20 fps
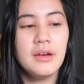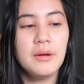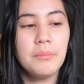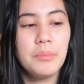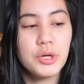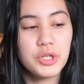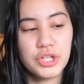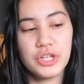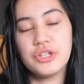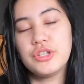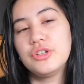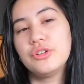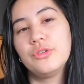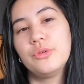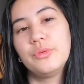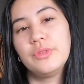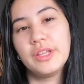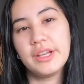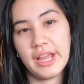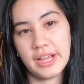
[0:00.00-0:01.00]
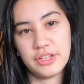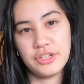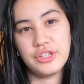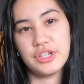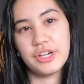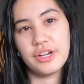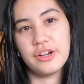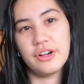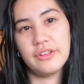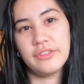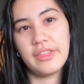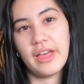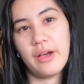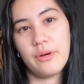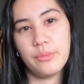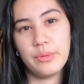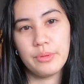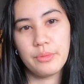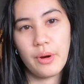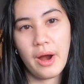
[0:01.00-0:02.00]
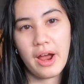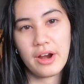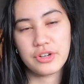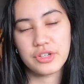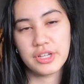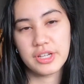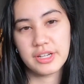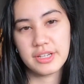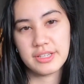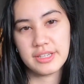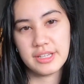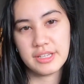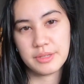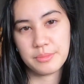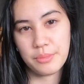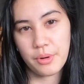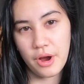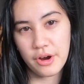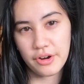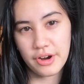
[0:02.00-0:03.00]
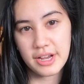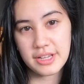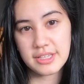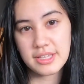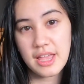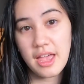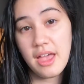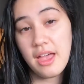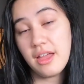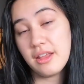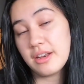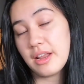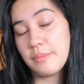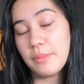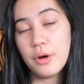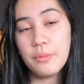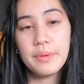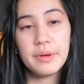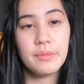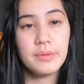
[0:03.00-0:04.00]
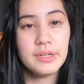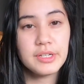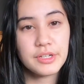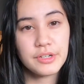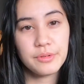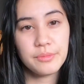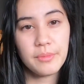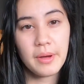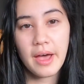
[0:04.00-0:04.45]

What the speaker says: push it to the next year, that we were actually gonna see some progress. And I'm hoping we do.